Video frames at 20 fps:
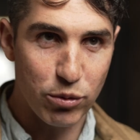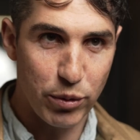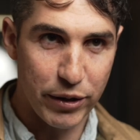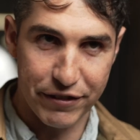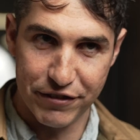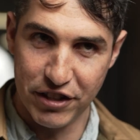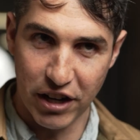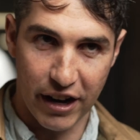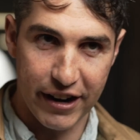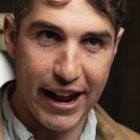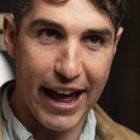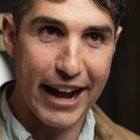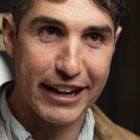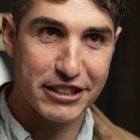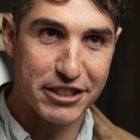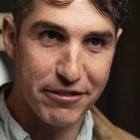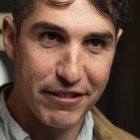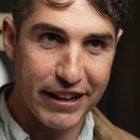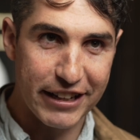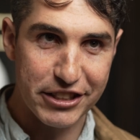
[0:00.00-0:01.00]
We've done
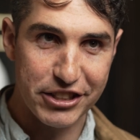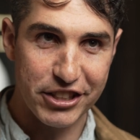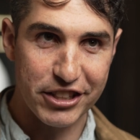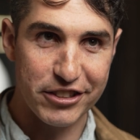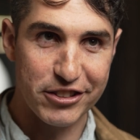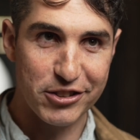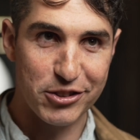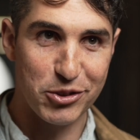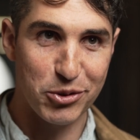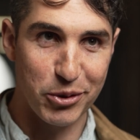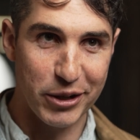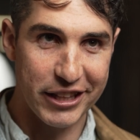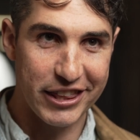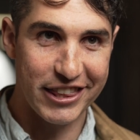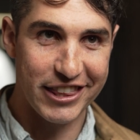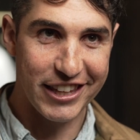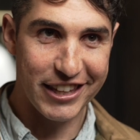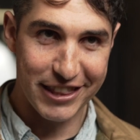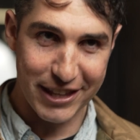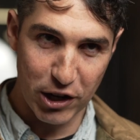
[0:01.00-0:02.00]
activations with
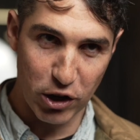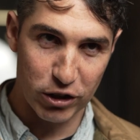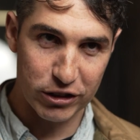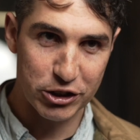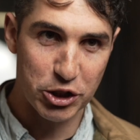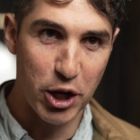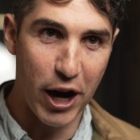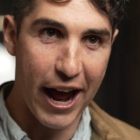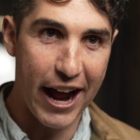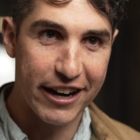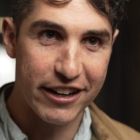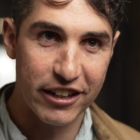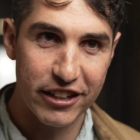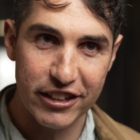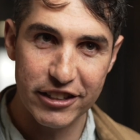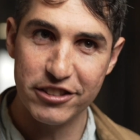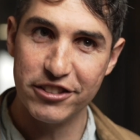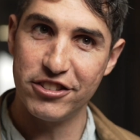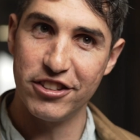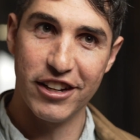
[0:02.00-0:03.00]
the old
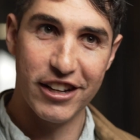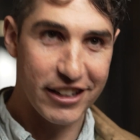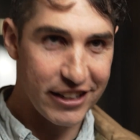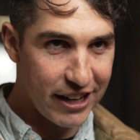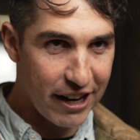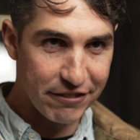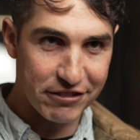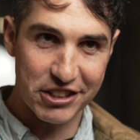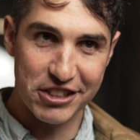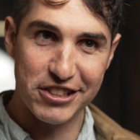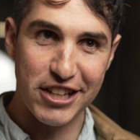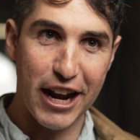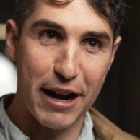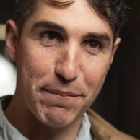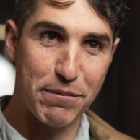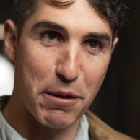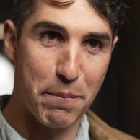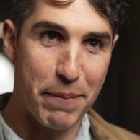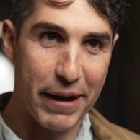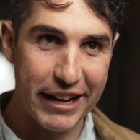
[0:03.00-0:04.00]
trackers. You have to set
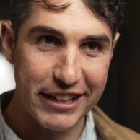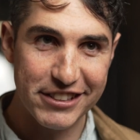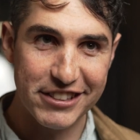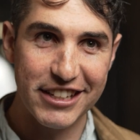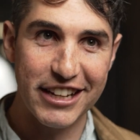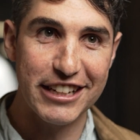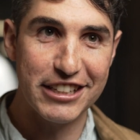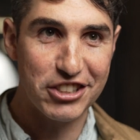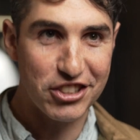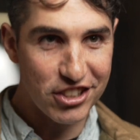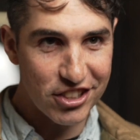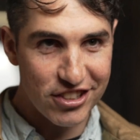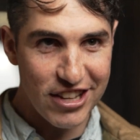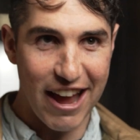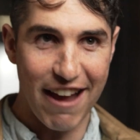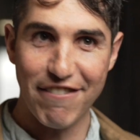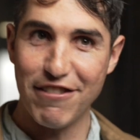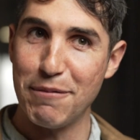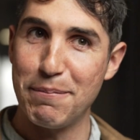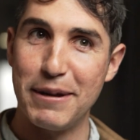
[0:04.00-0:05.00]
up the base stations,
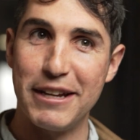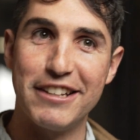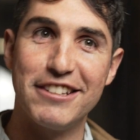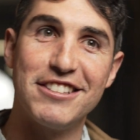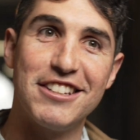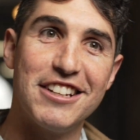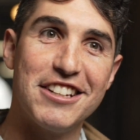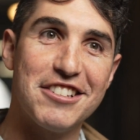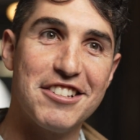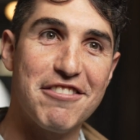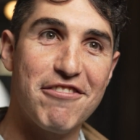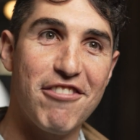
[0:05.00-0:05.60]
have the PCs